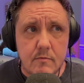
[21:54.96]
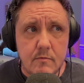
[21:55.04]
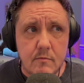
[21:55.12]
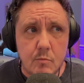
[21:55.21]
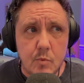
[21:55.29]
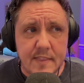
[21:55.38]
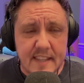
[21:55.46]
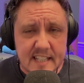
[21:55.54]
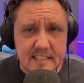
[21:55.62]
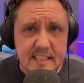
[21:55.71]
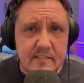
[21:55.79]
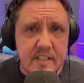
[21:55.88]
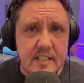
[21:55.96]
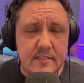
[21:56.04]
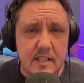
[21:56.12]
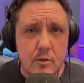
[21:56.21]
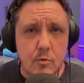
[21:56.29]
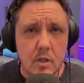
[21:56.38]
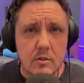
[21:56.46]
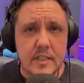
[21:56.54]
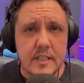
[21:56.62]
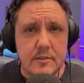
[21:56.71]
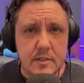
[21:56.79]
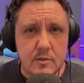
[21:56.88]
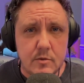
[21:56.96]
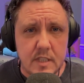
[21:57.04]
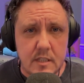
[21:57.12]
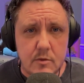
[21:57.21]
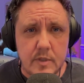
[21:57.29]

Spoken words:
with activities that you already do that you